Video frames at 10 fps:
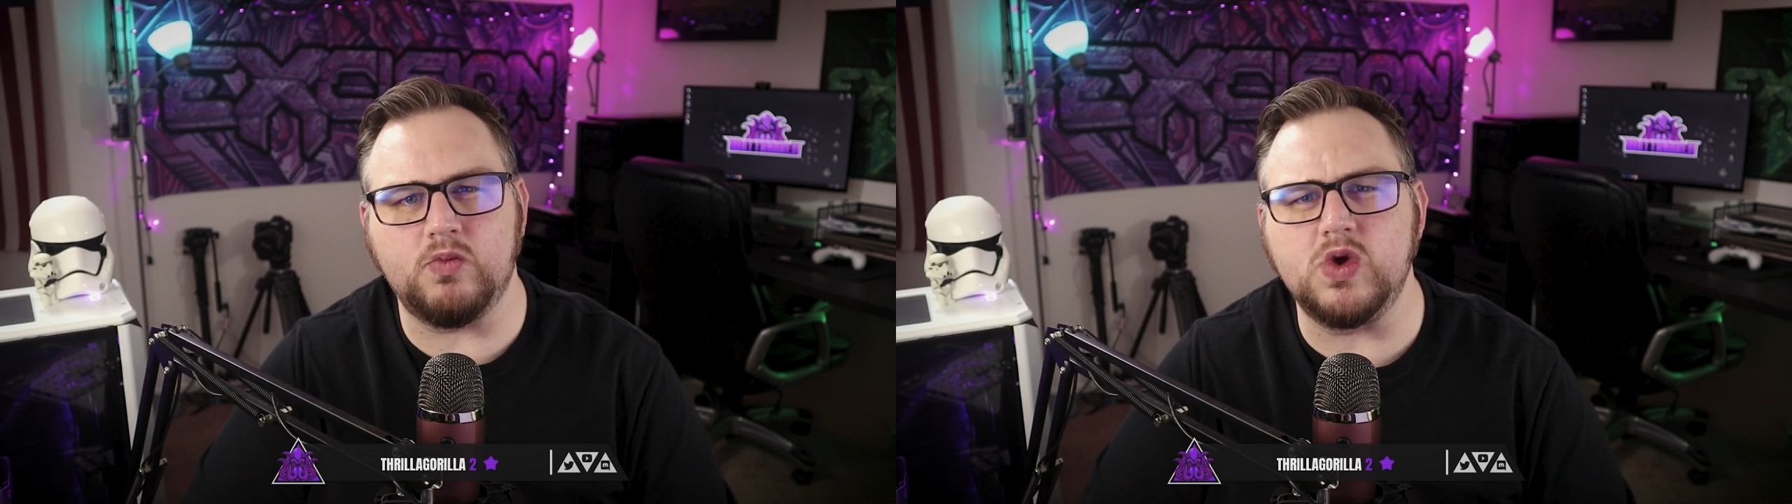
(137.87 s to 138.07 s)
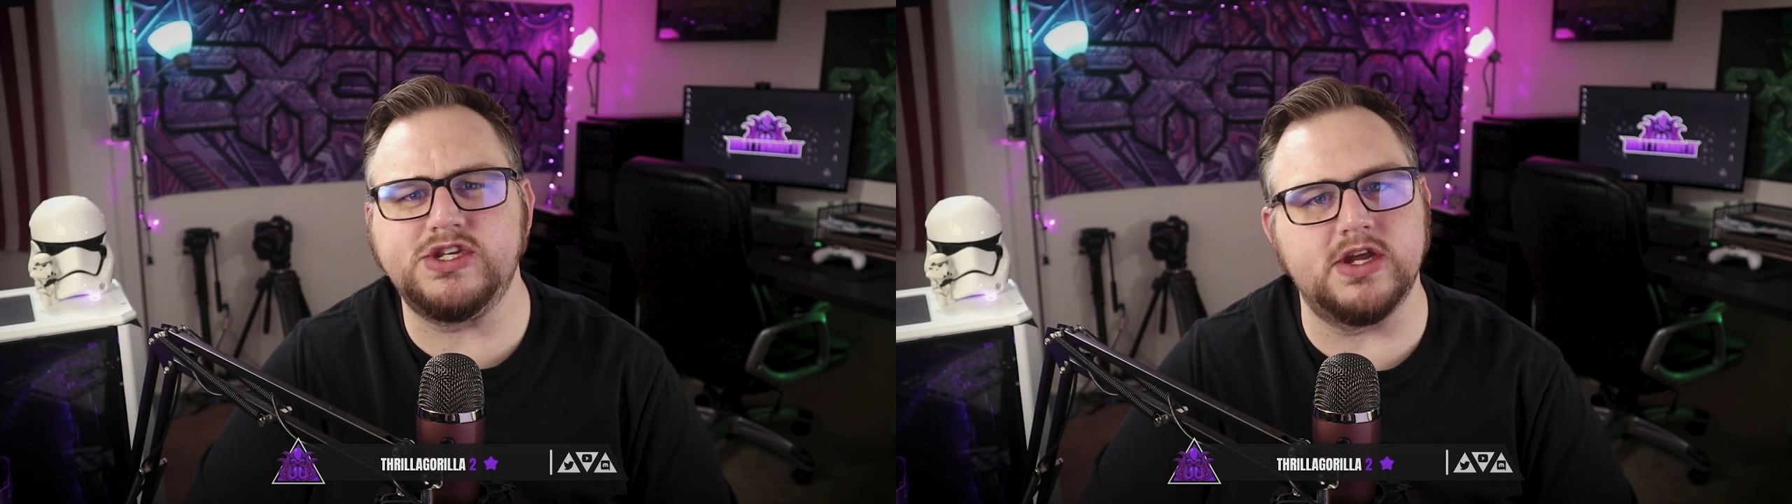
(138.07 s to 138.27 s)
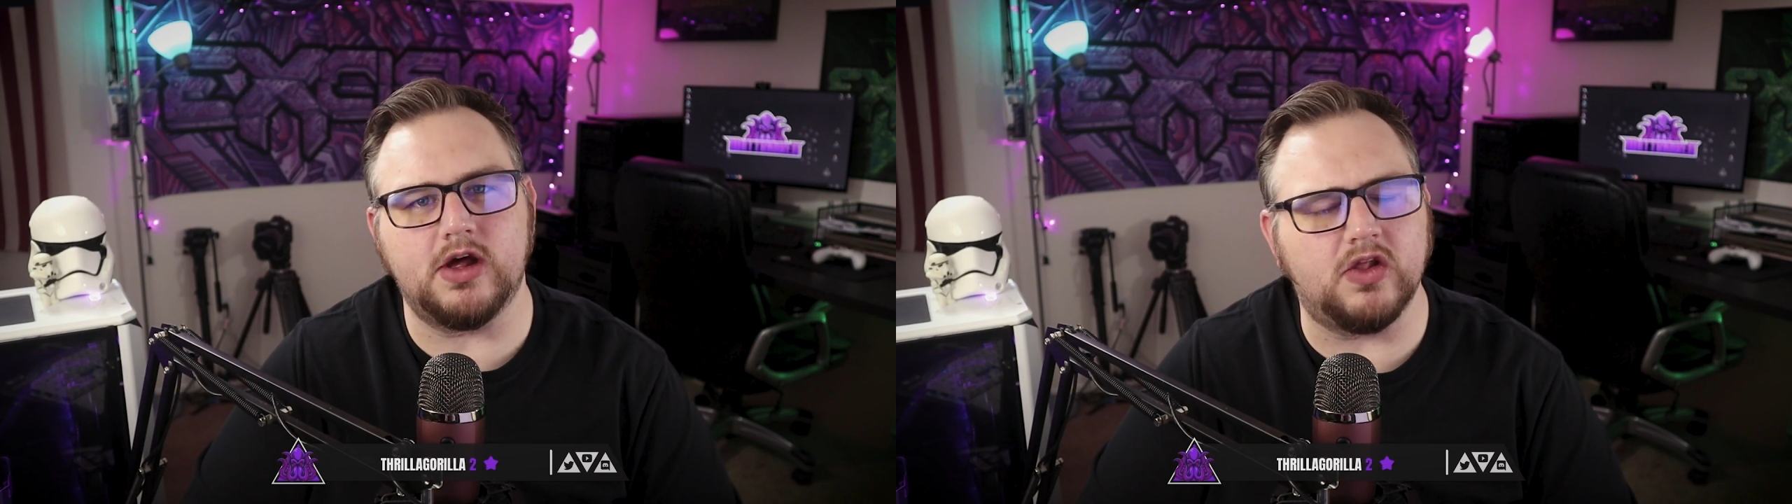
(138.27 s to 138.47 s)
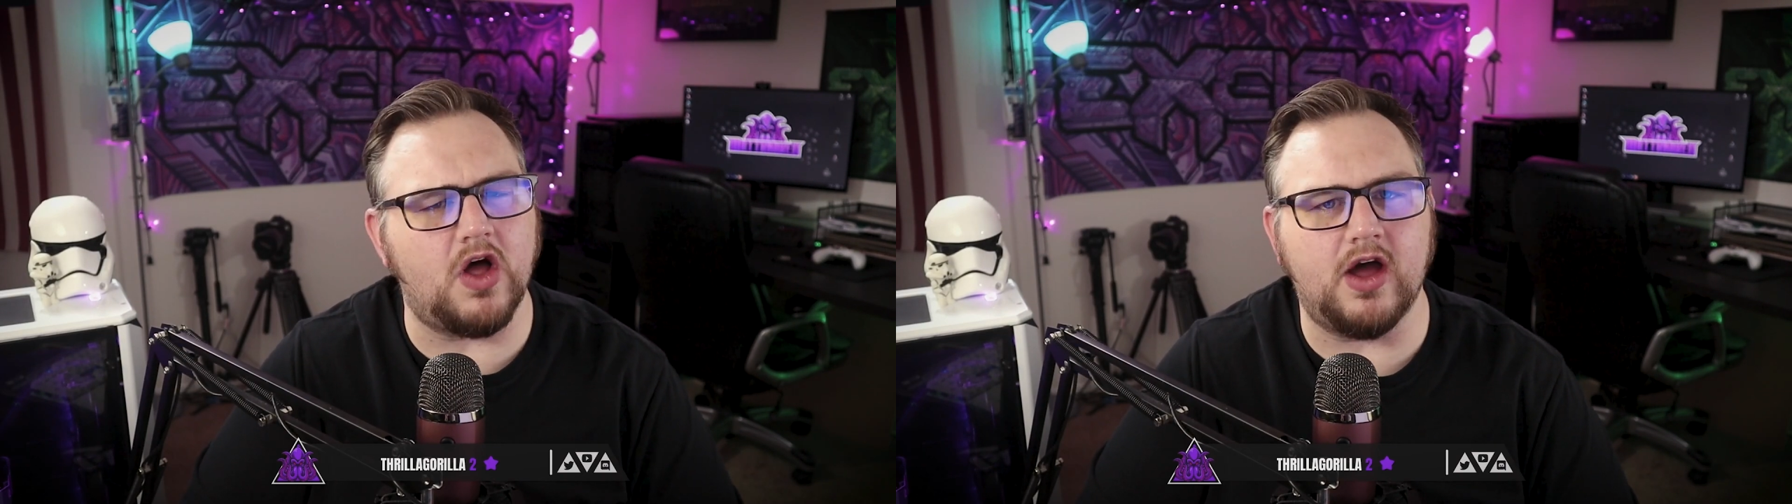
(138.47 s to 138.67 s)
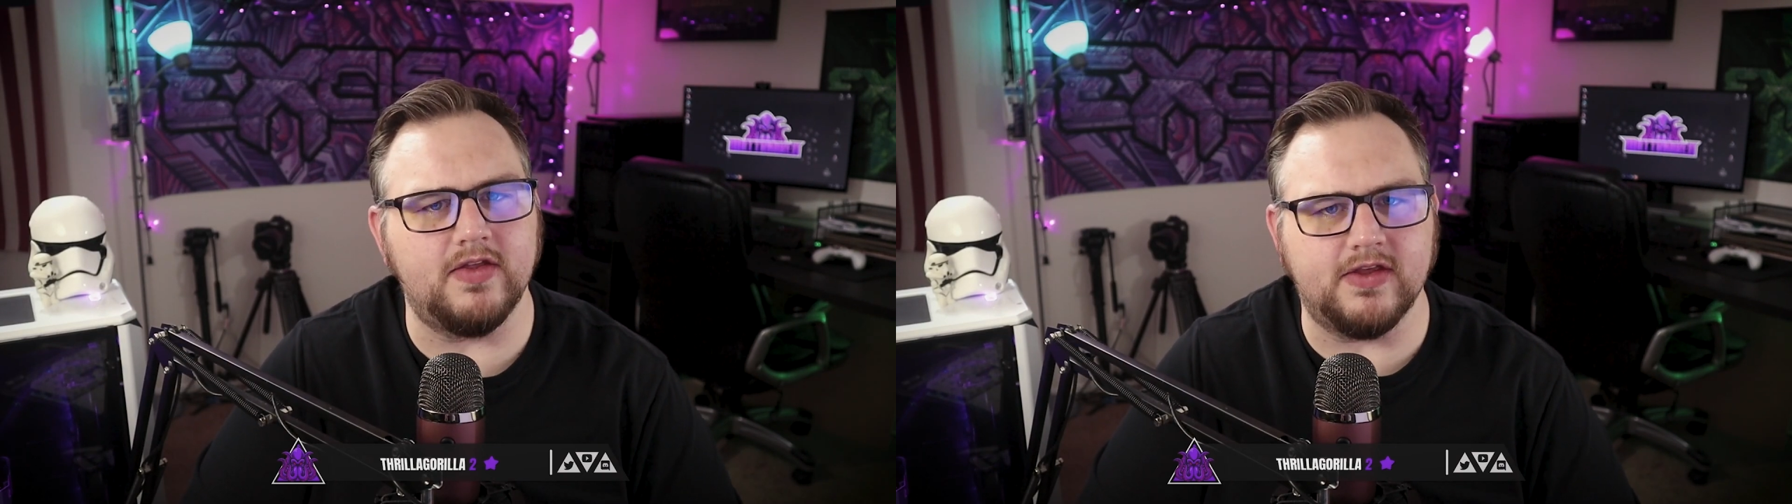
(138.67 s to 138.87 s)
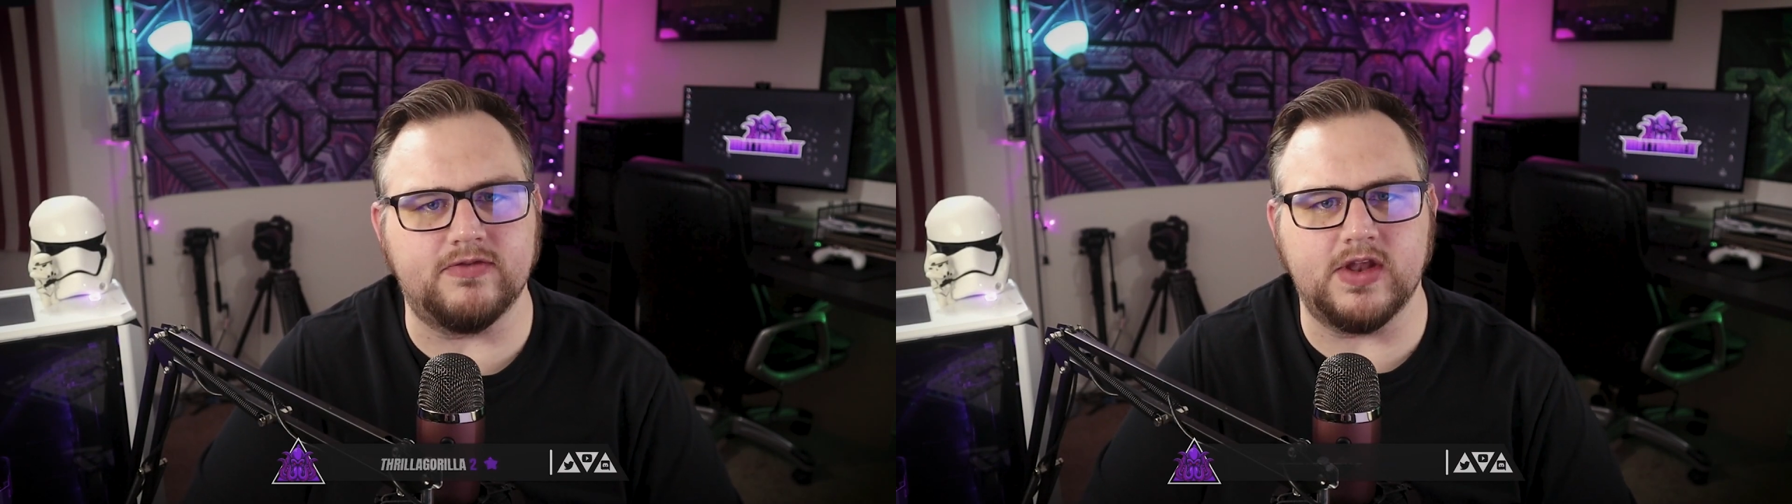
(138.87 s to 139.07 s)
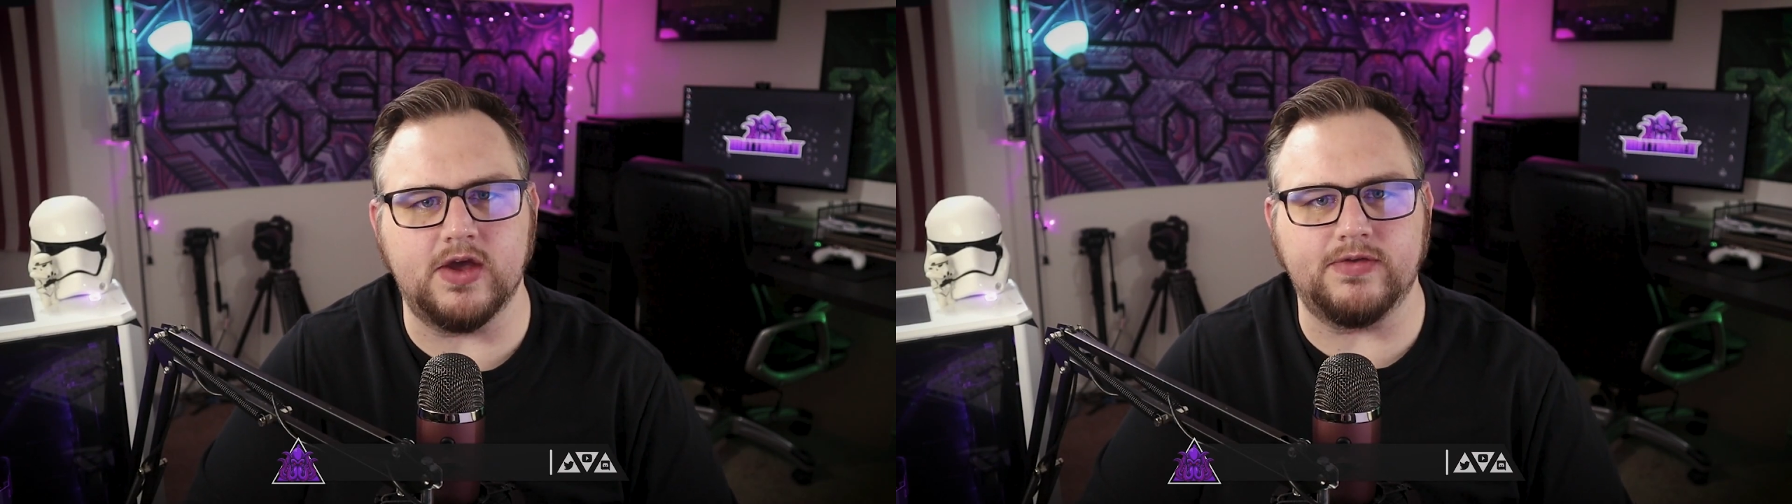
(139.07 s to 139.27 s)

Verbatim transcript: widget a lot in this video.